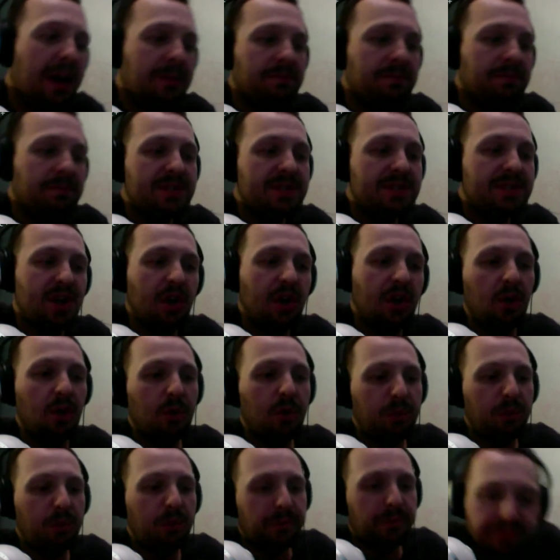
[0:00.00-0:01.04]

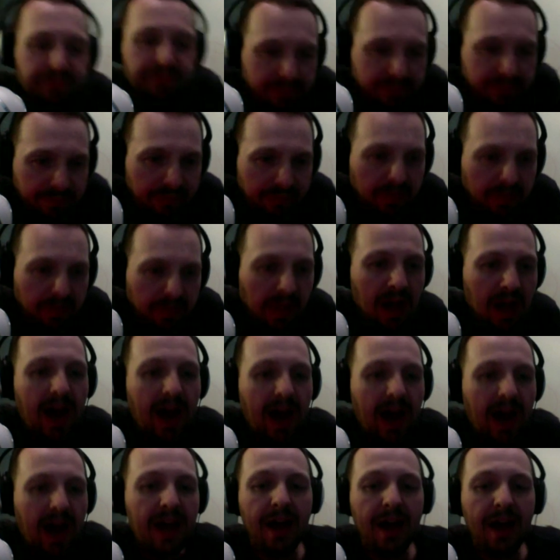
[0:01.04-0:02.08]
So
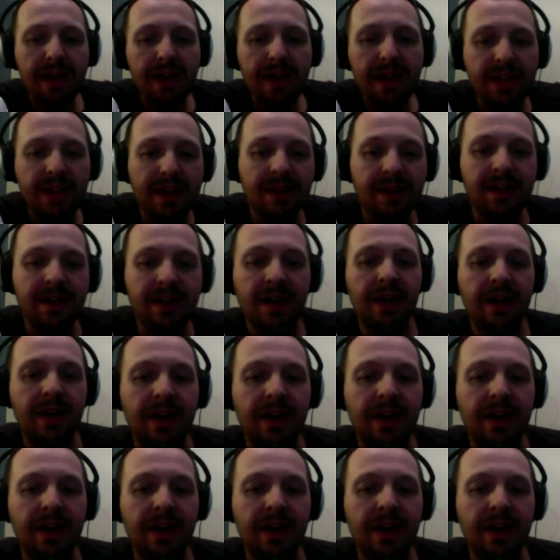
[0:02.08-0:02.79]
I think